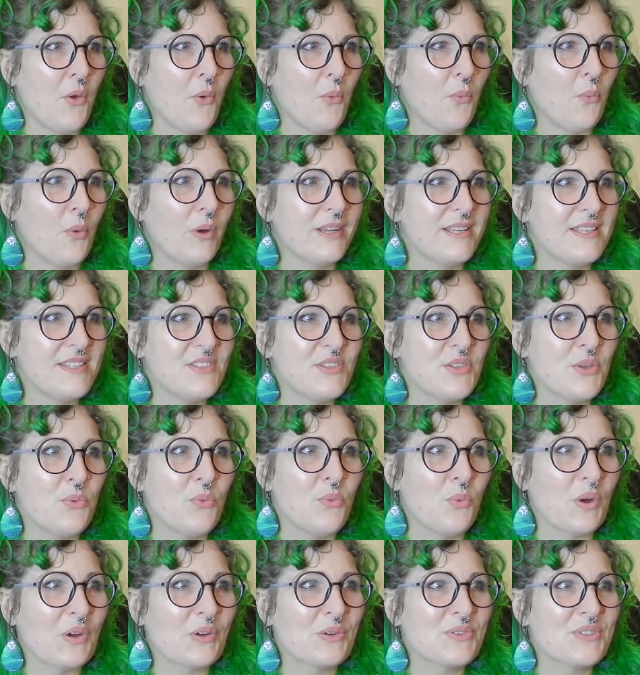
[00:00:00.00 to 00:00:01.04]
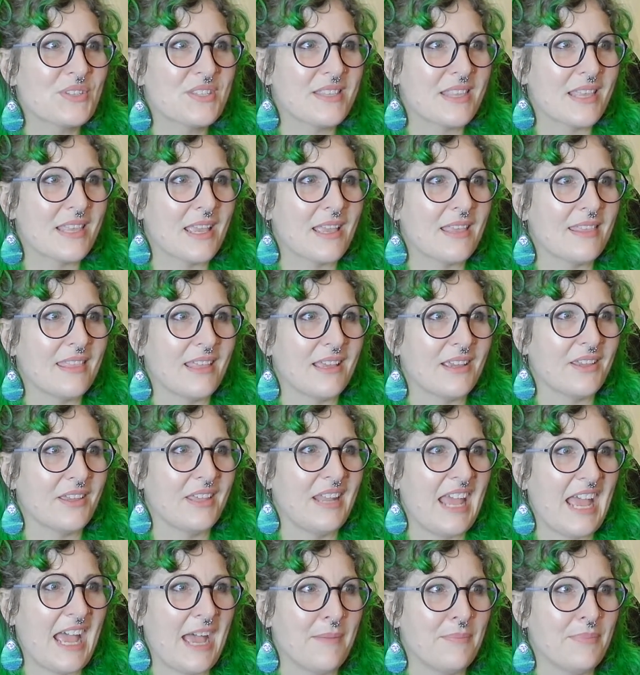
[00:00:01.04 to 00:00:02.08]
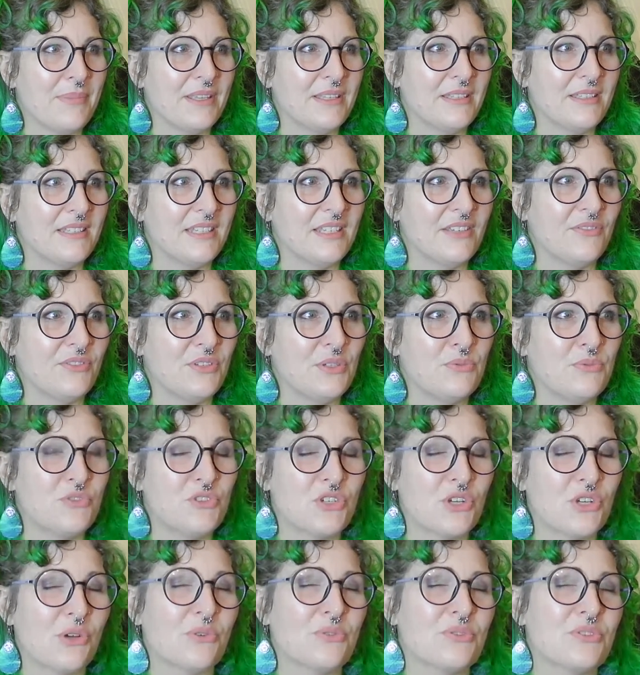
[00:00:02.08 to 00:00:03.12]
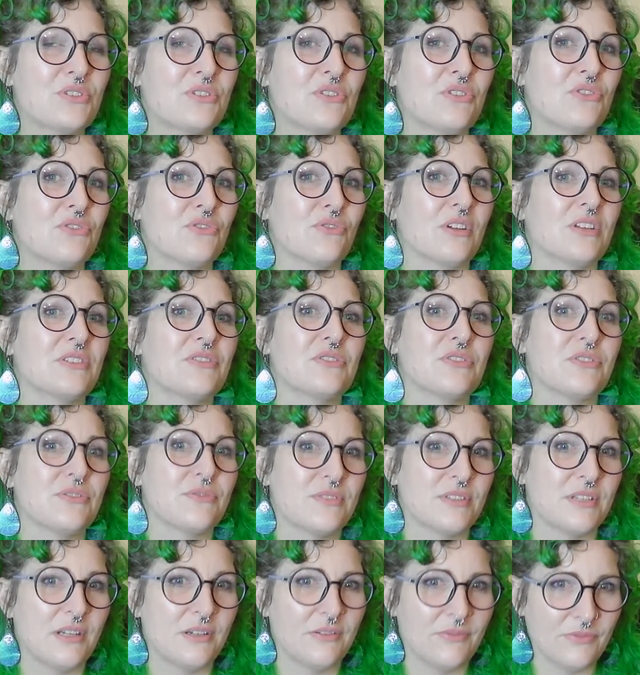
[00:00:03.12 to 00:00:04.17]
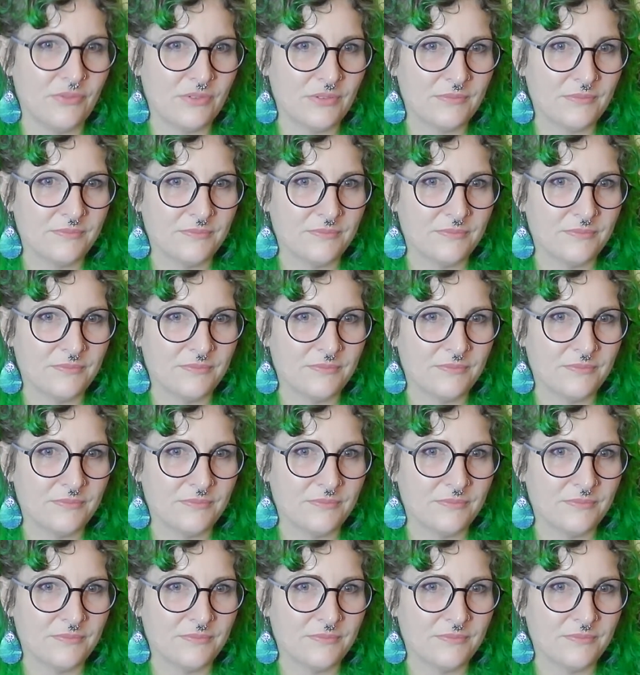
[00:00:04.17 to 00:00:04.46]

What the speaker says: What is the worst thing that could happen if you chose to trust yourself?